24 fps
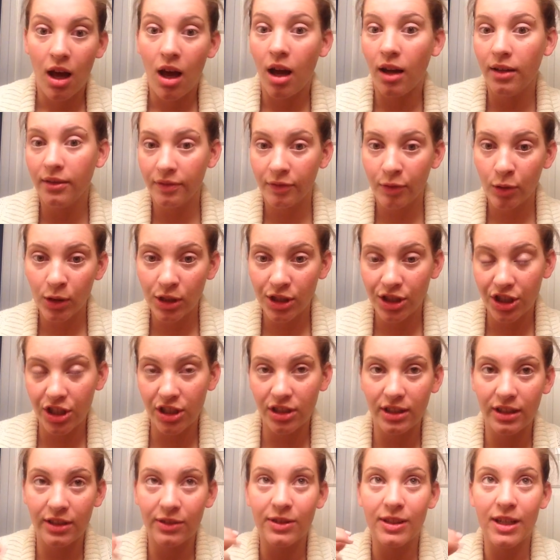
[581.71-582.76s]

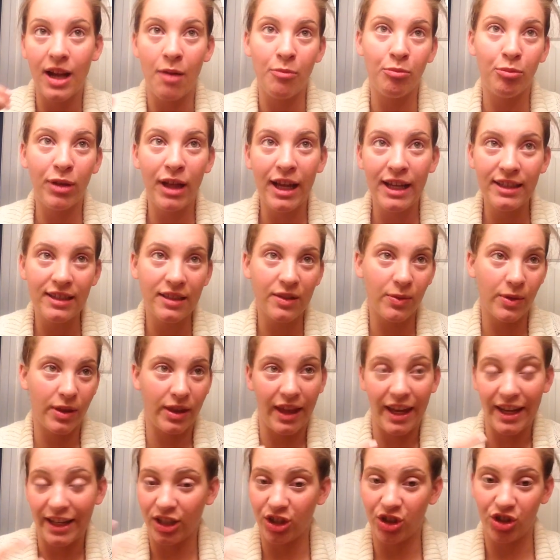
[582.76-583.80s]
Unfortunately, I was not blessed with
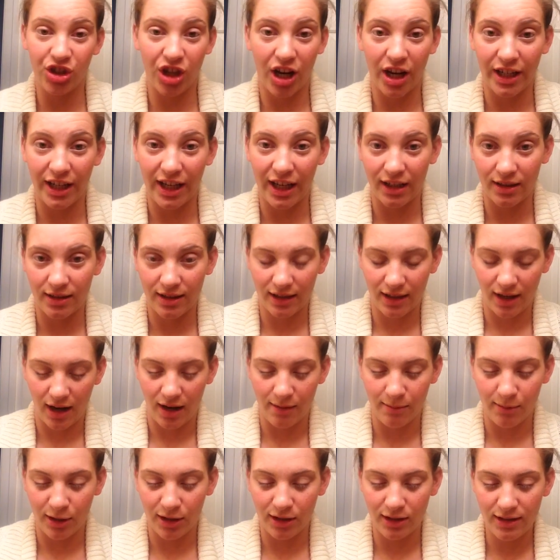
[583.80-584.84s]
like gigantic
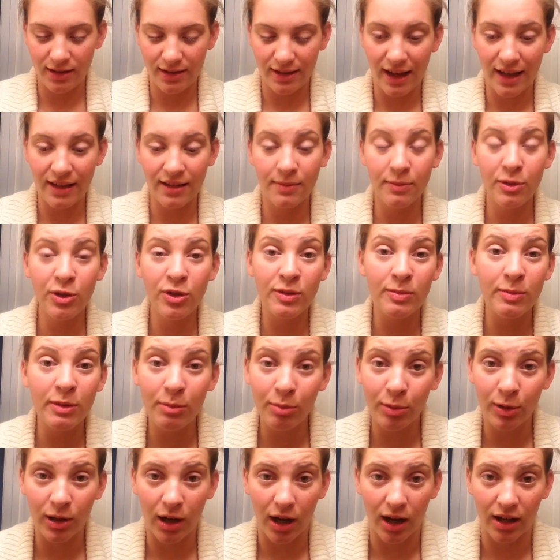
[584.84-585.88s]
eyeballs, as most
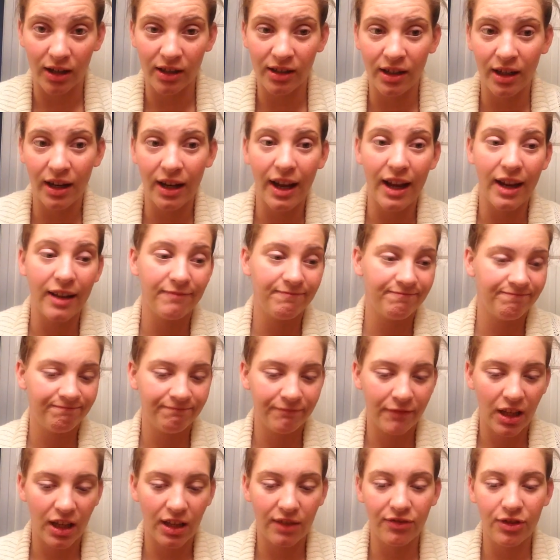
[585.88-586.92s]
people aren't.
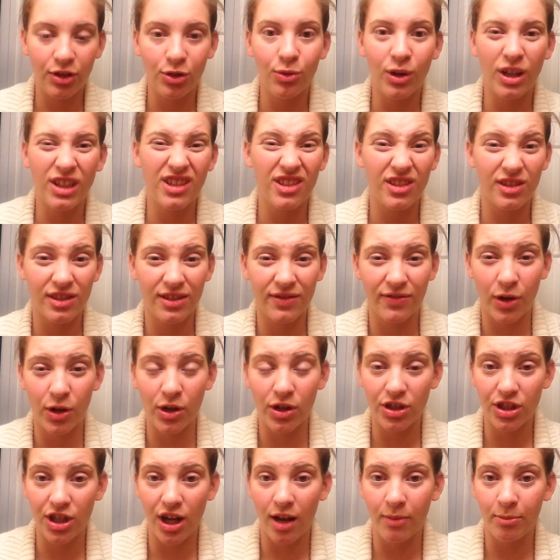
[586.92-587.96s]
If you watch those
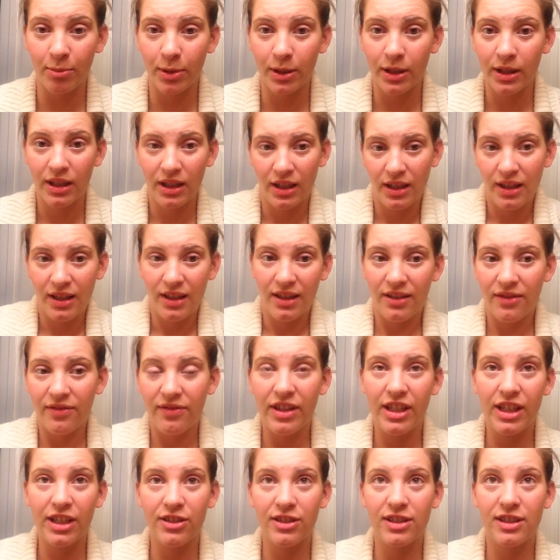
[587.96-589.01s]
Photoshop
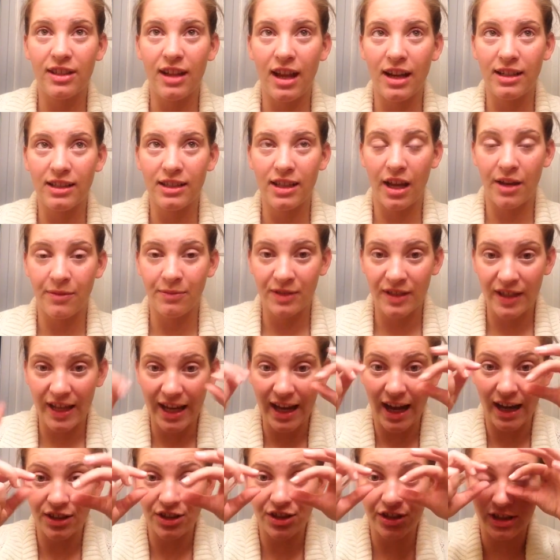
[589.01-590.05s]
videos, a lot of times
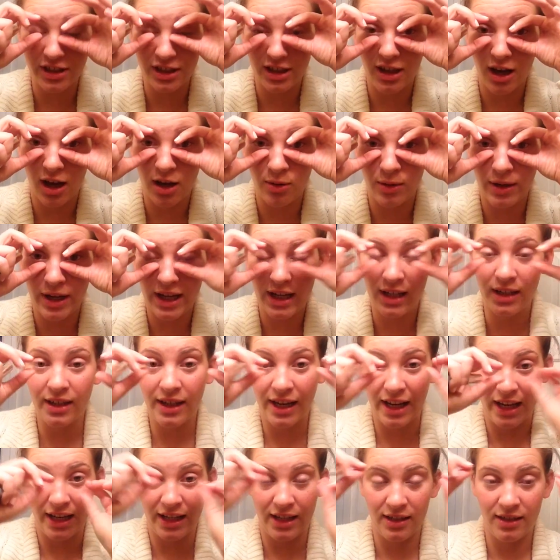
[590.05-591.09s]
they actually go
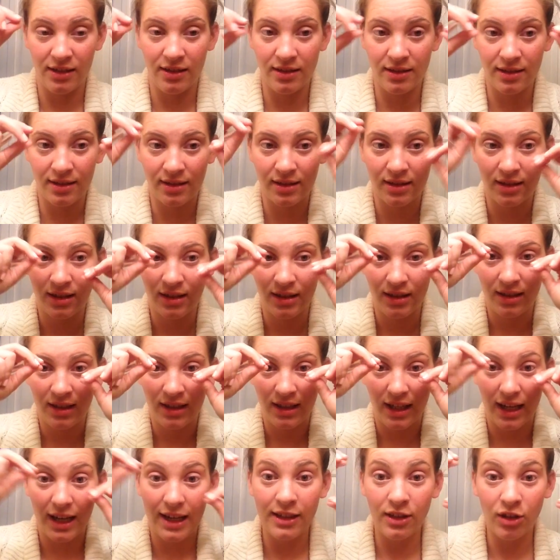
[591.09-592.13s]
in and
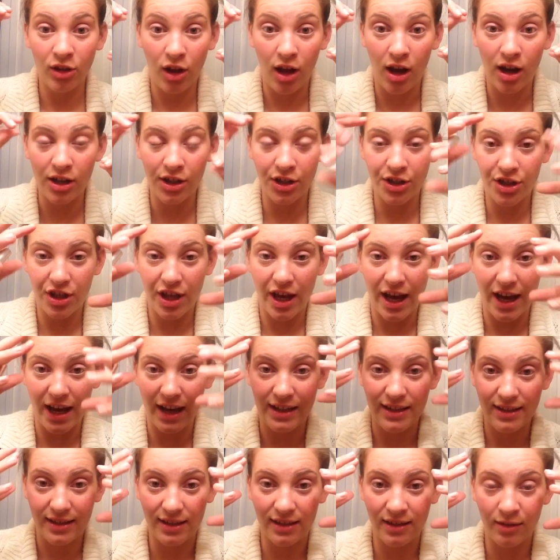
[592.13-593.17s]
enlarge the
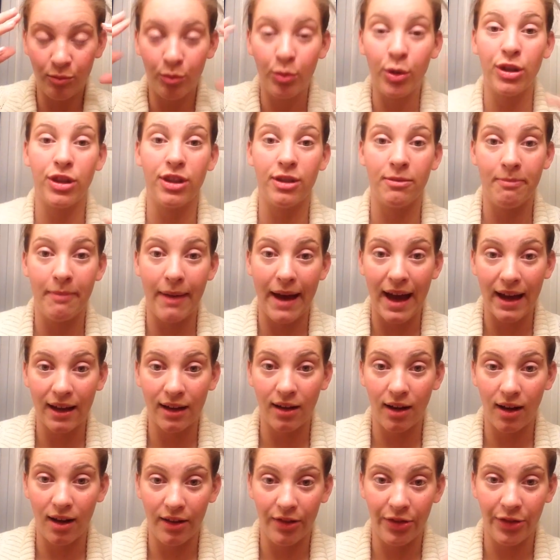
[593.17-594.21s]
eyes and then put them
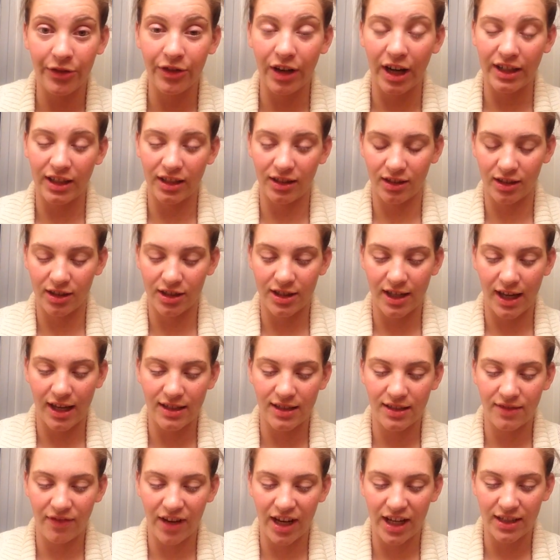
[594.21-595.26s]
back on the regular
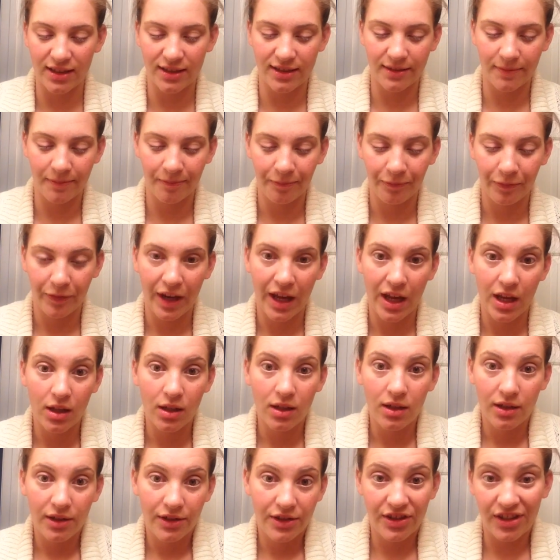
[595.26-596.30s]
size face.
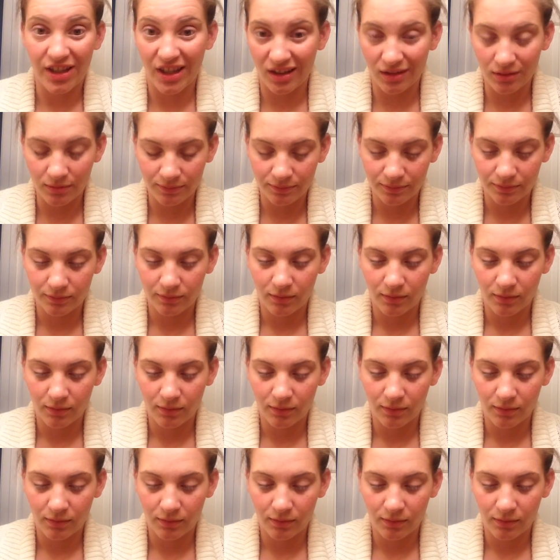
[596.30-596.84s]
So